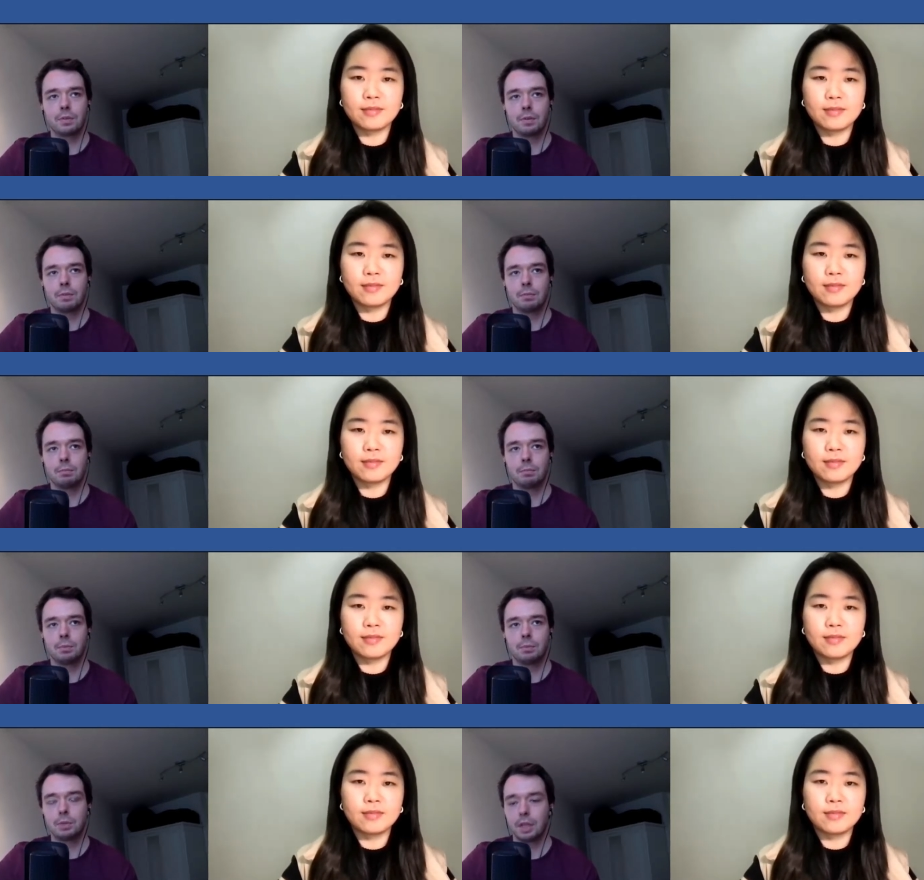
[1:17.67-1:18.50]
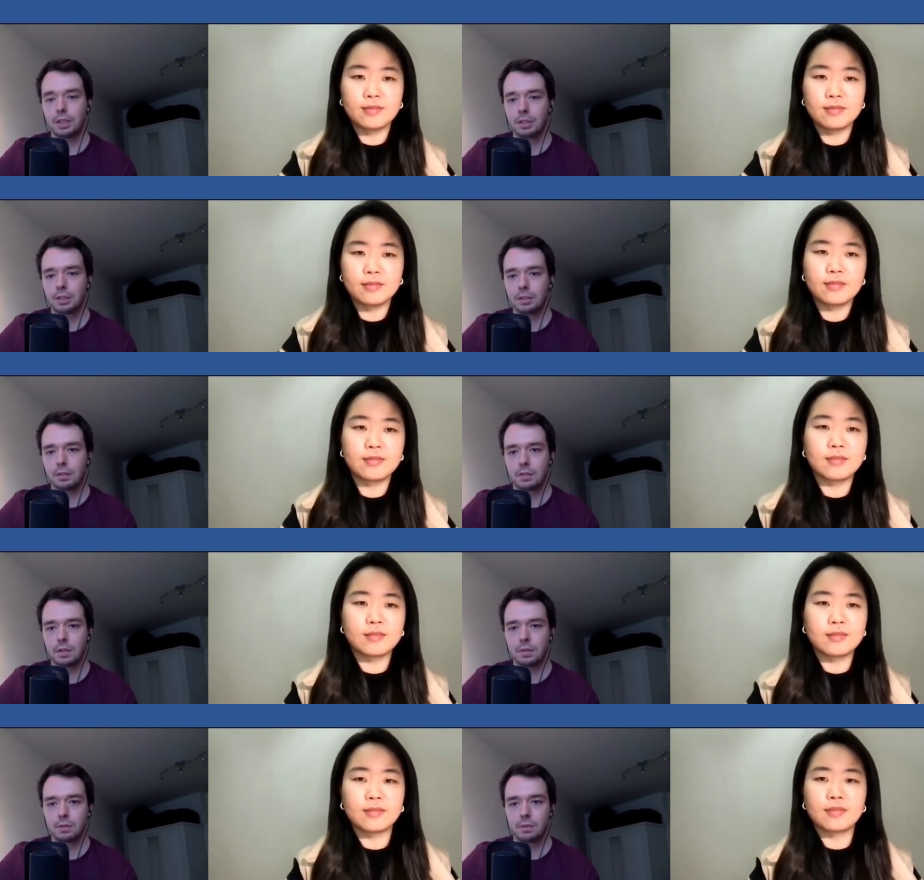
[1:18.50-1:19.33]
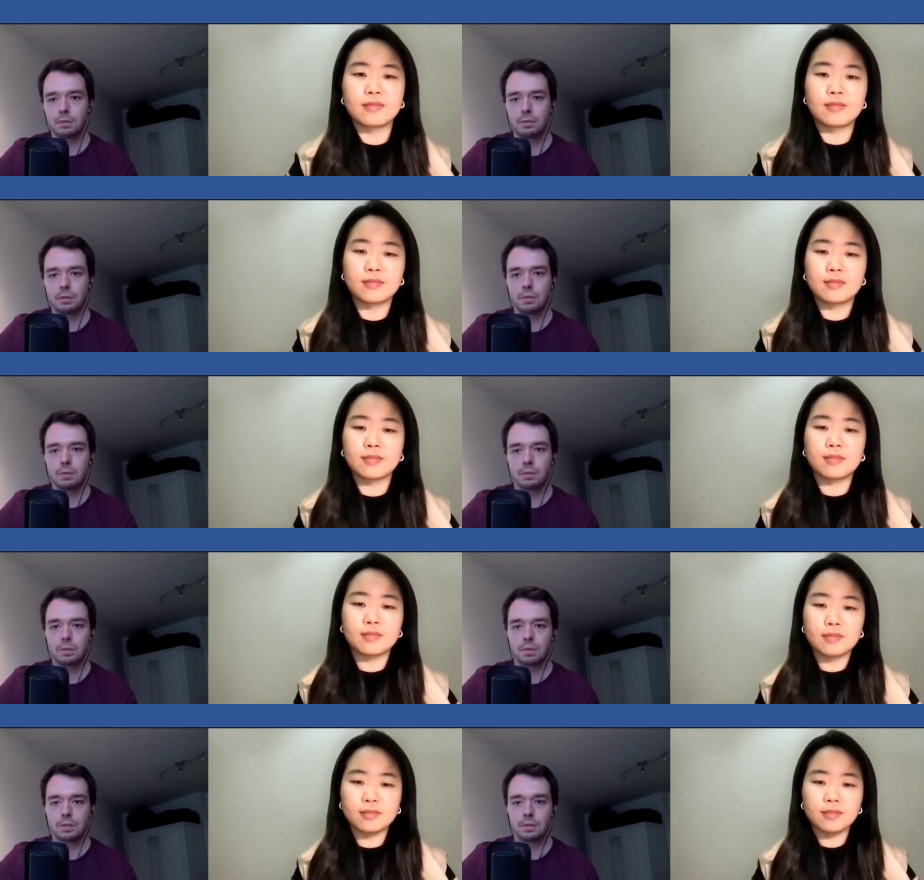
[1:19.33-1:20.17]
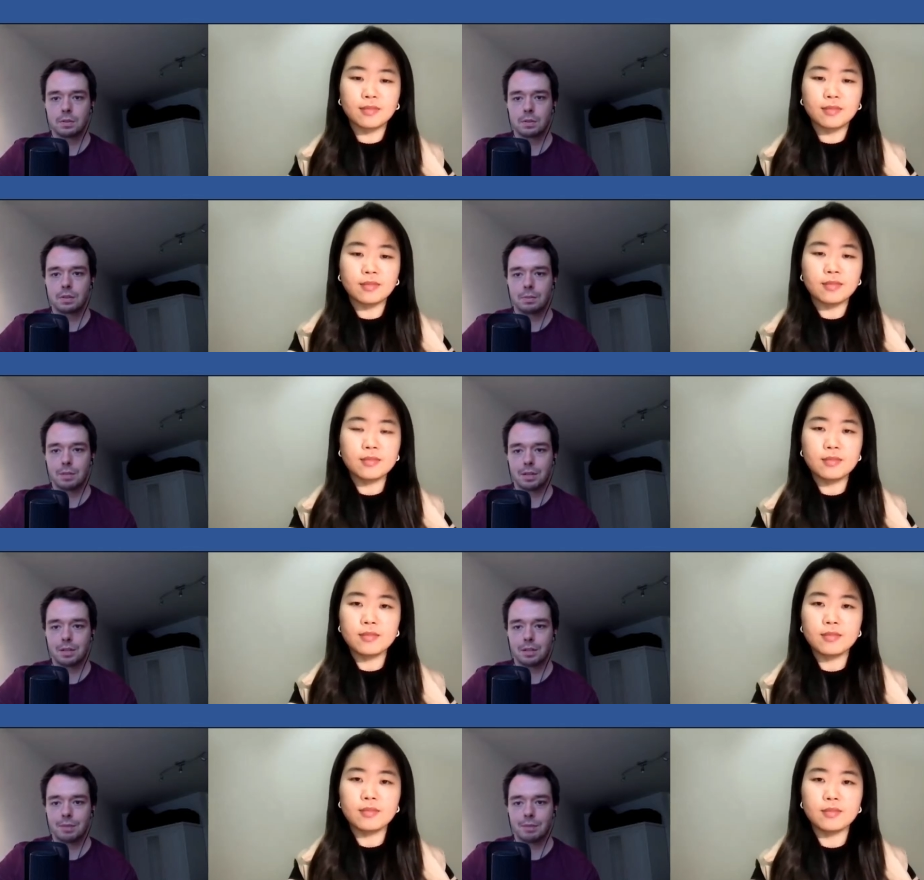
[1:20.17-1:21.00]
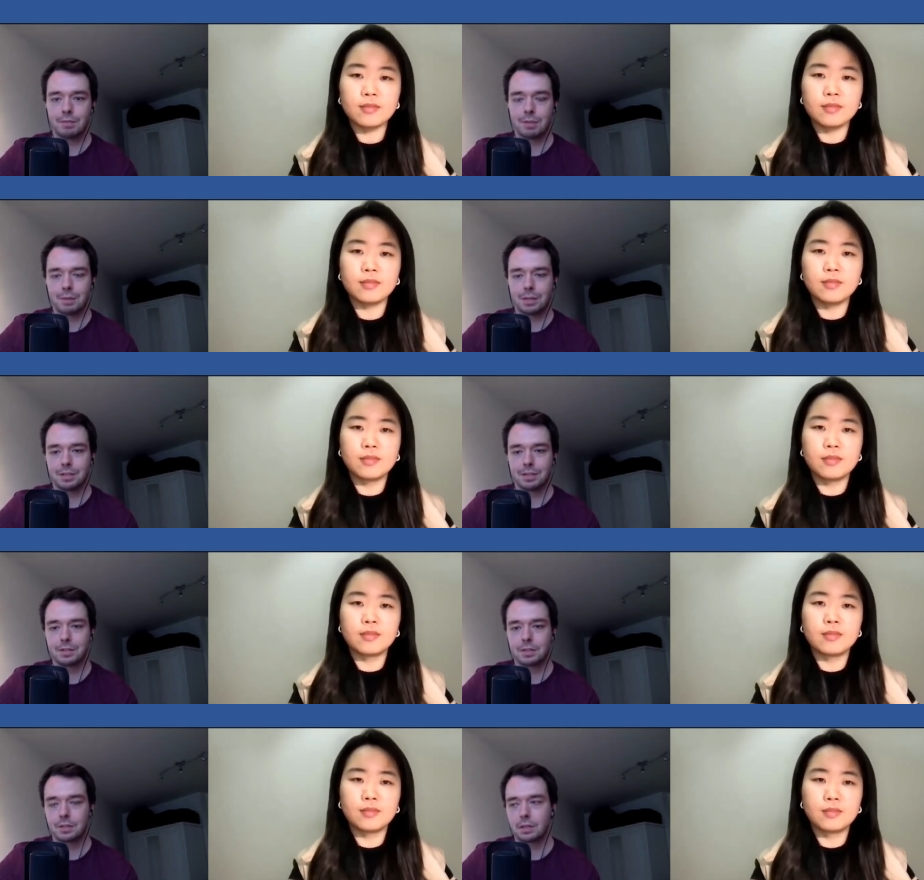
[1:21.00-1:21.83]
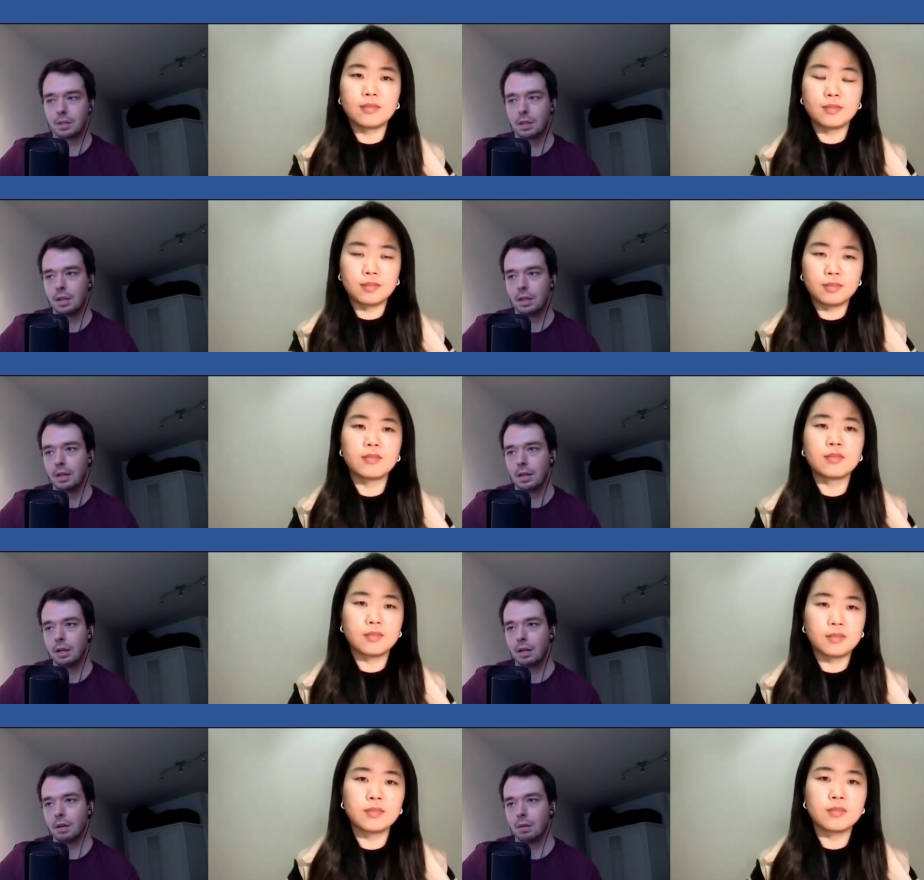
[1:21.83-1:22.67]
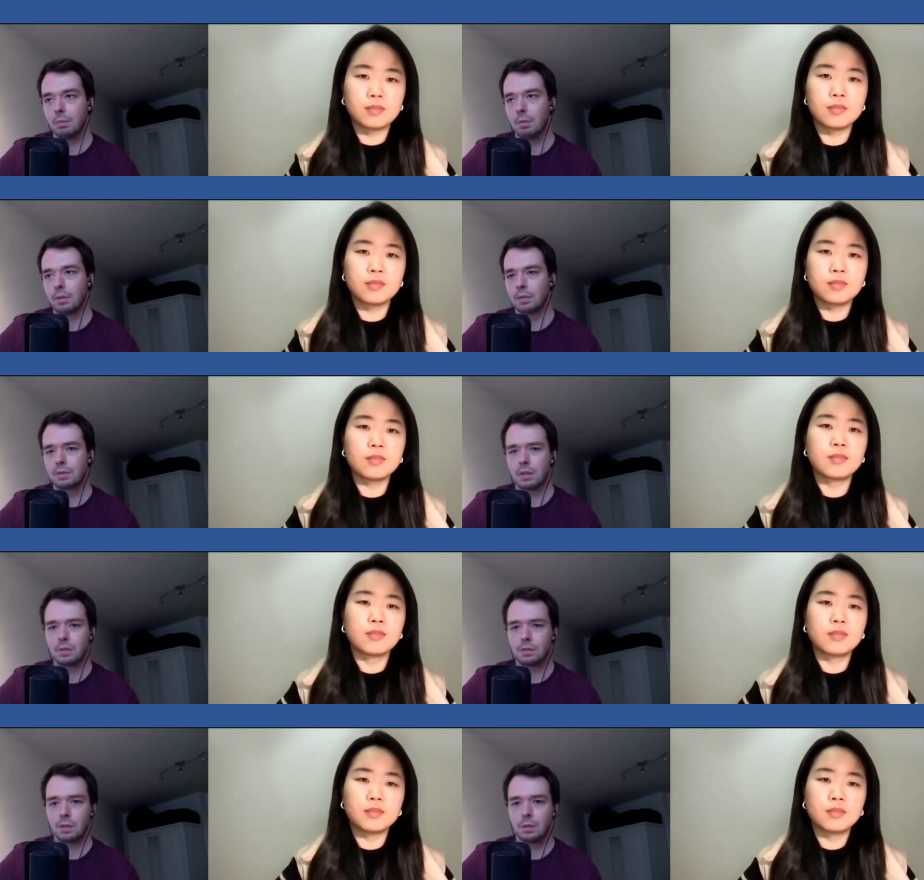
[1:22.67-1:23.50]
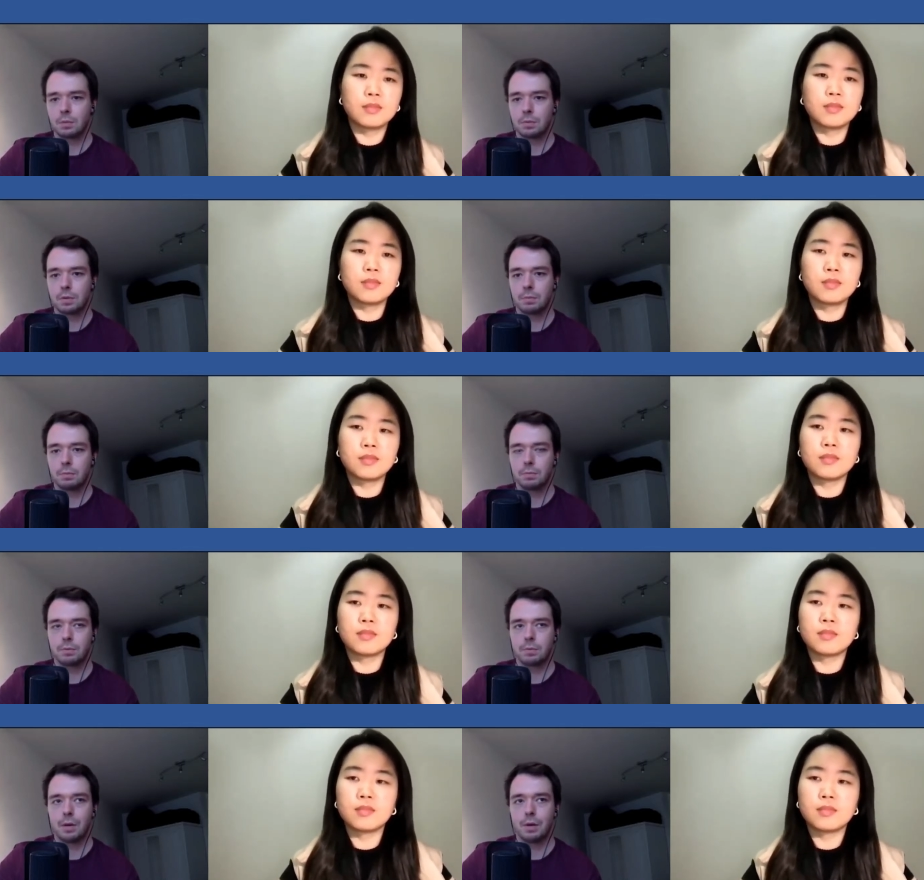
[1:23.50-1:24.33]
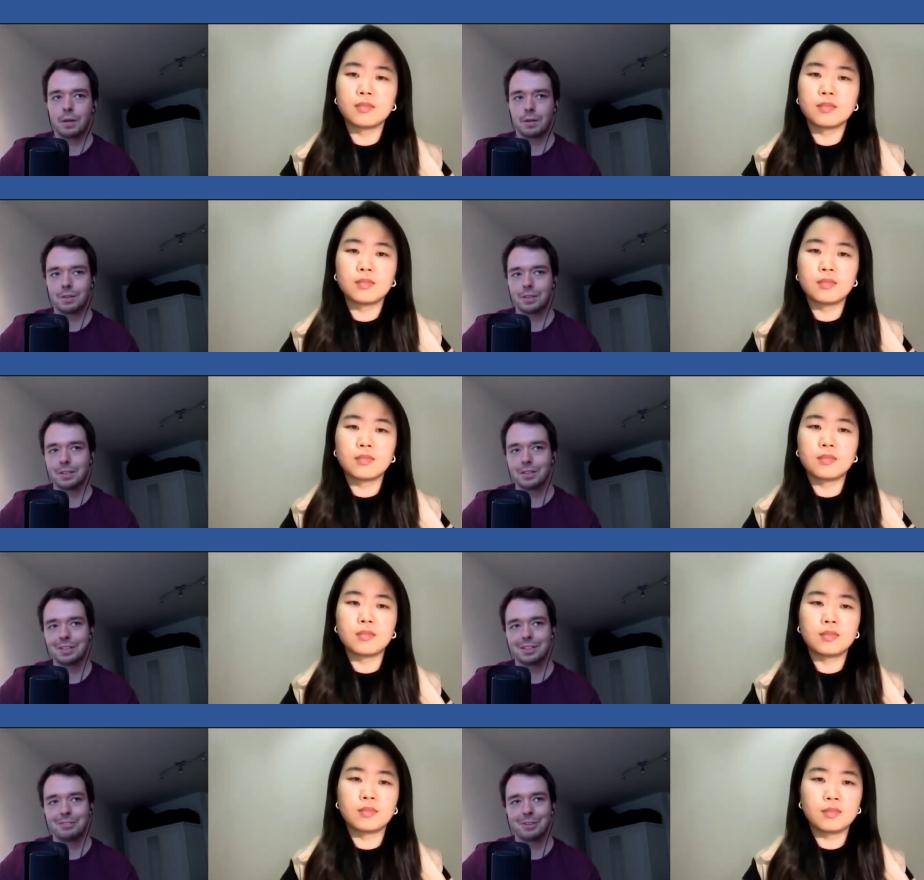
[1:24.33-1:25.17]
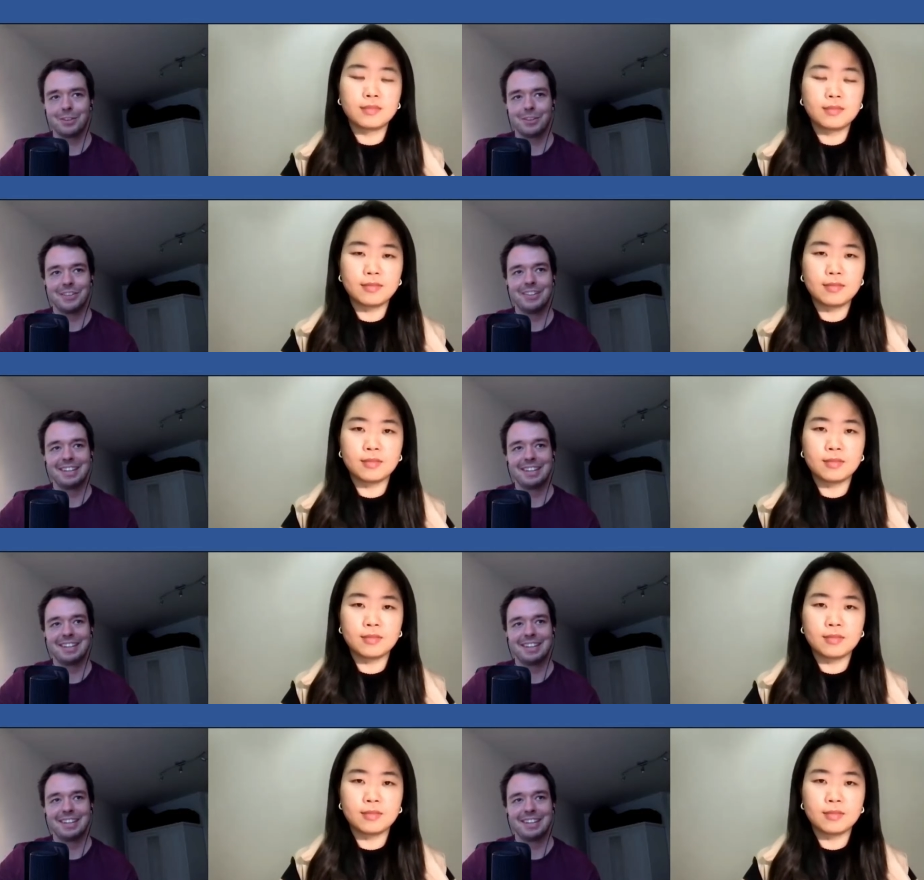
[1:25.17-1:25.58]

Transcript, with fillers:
Speaker 1: um, mutation inside of Kyverno. So this is really the part I'm, I'm very interested in. Um, and this kind of comes from, from how I got into Kyverno,